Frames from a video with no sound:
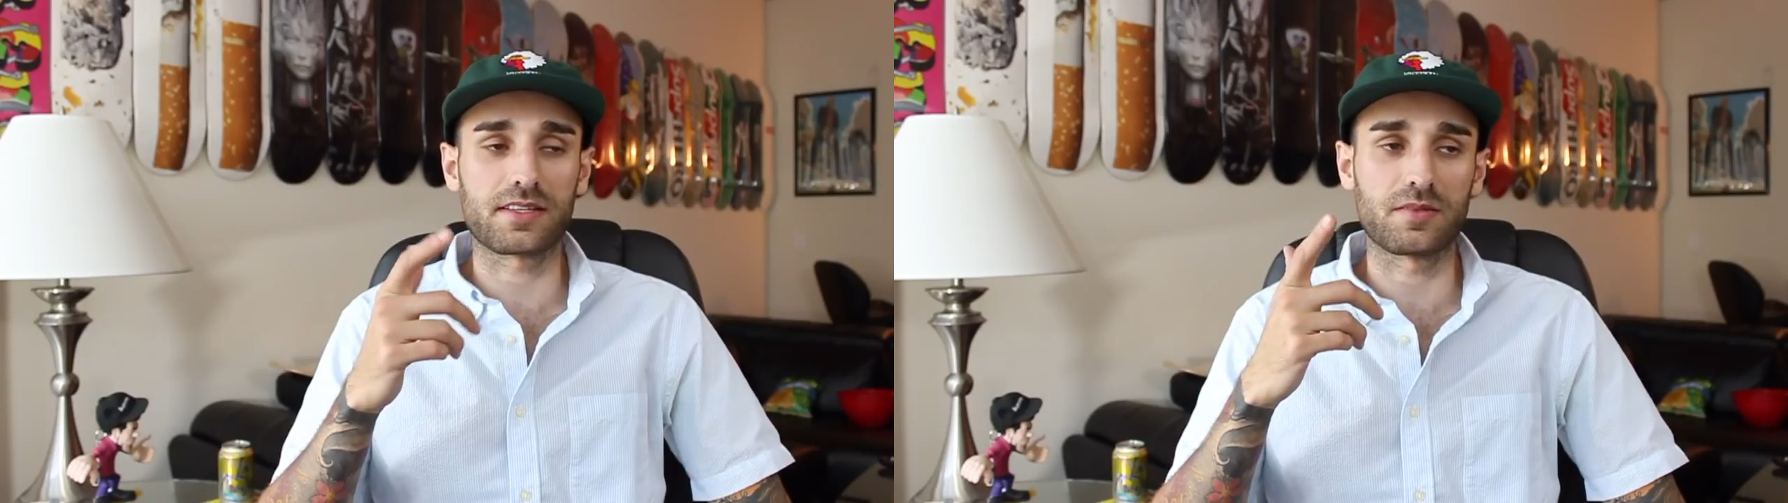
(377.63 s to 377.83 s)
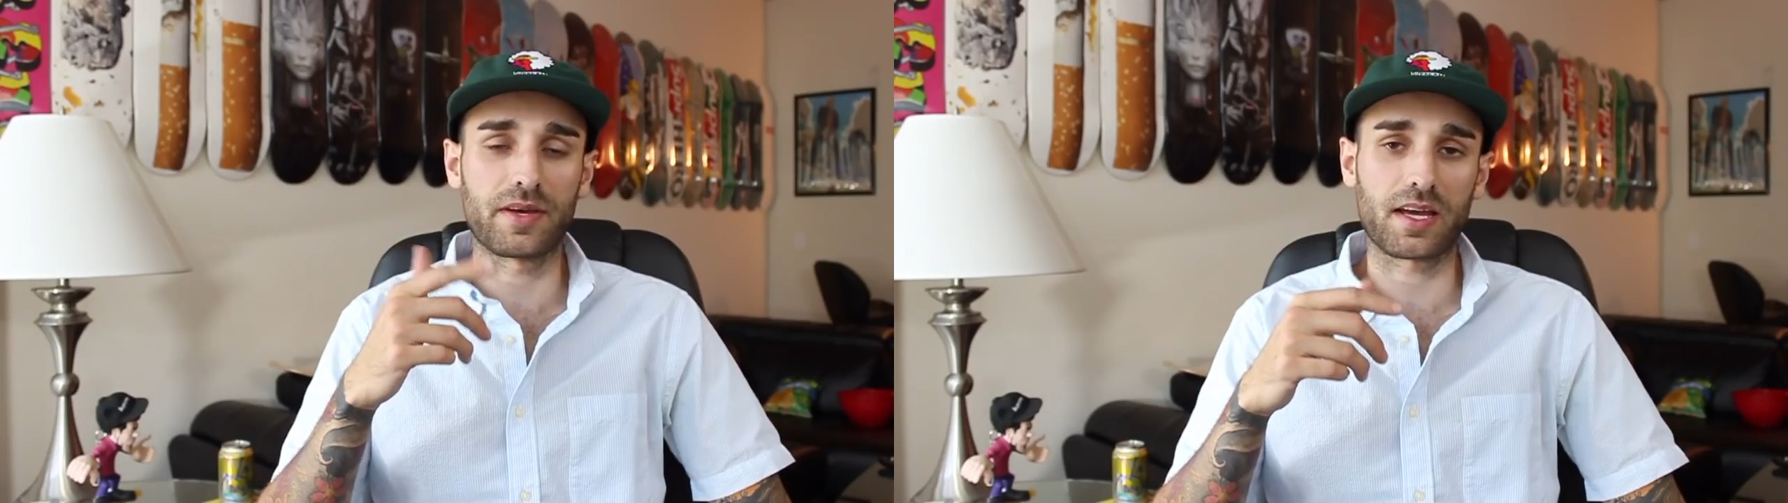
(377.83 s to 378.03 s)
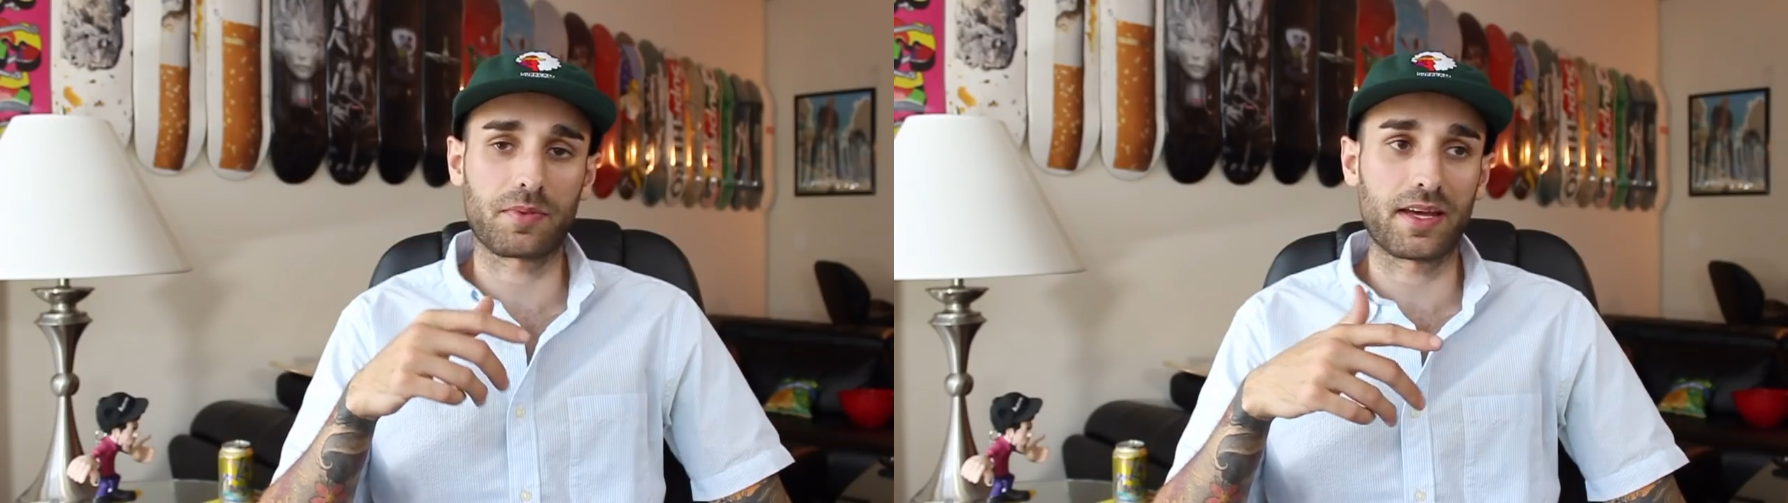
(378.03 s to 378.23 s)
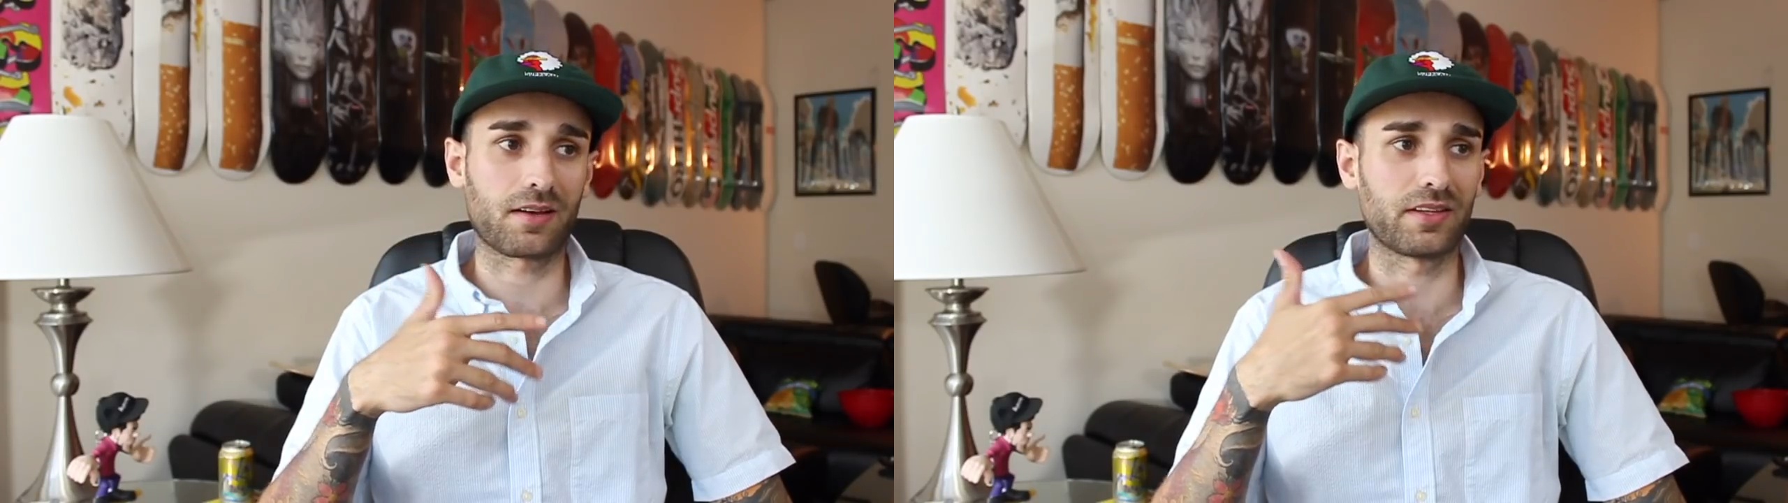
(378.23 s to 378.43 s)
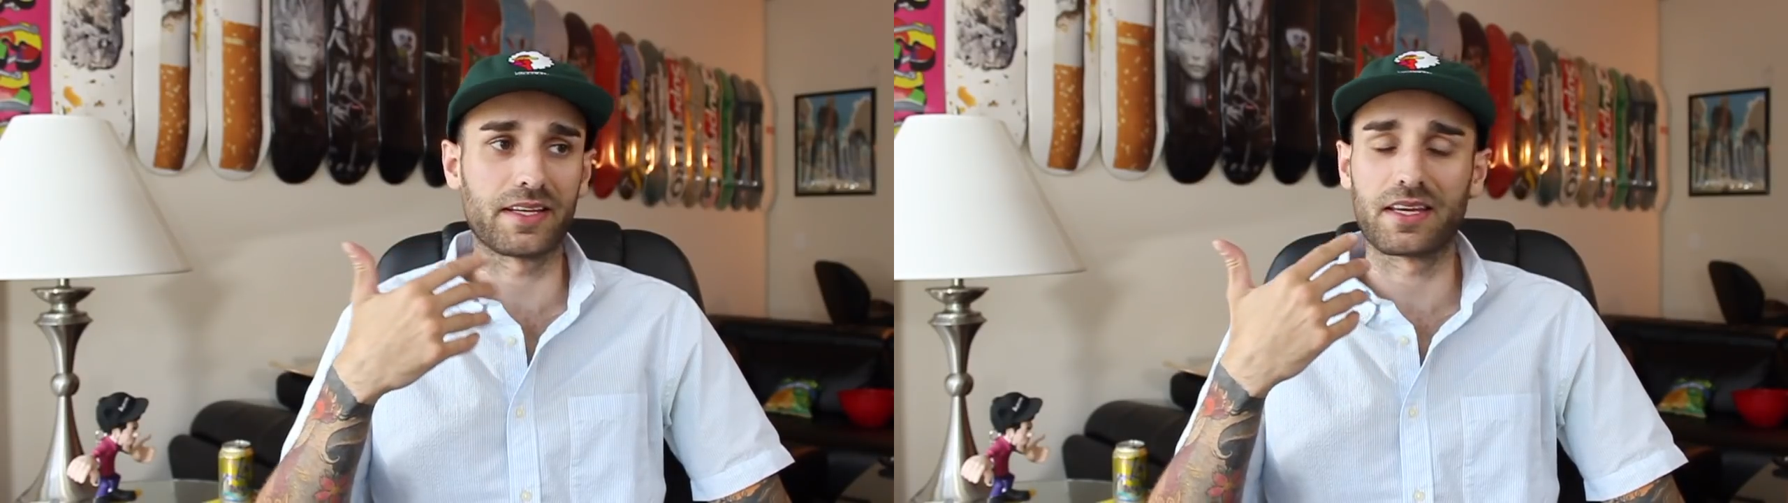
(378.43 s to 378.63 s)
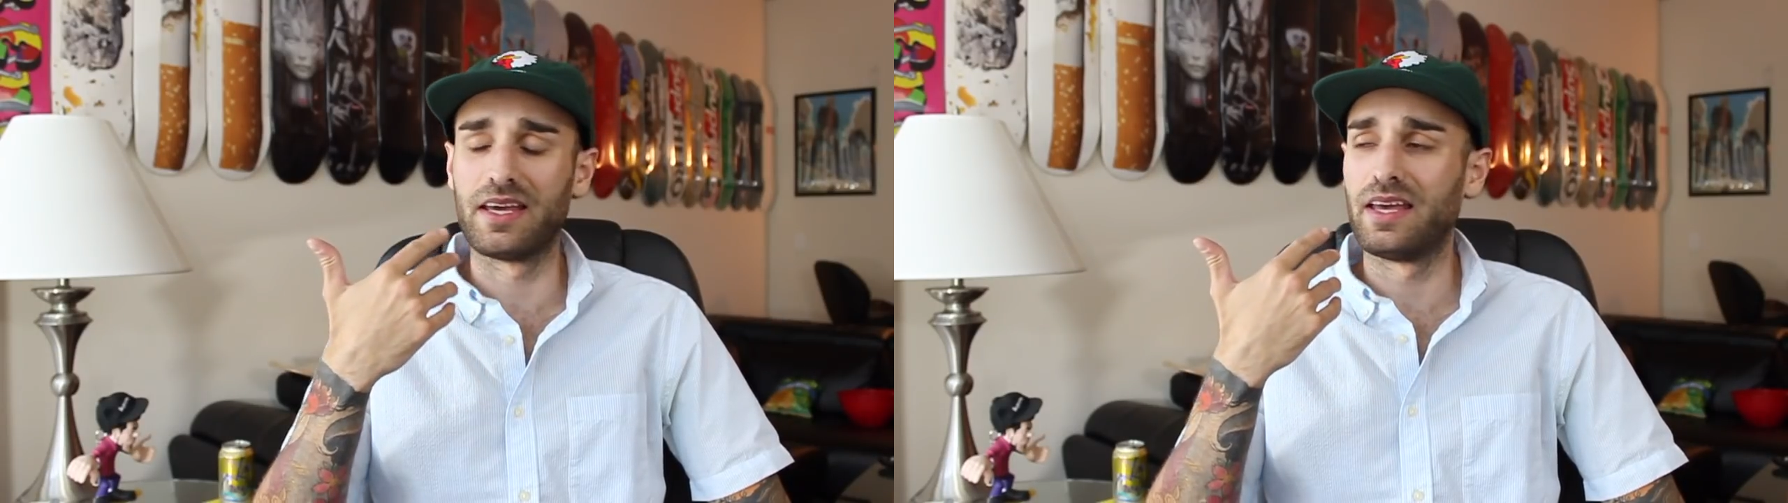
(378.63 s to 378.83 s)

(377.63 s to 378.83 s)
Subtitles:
They had the backpack, like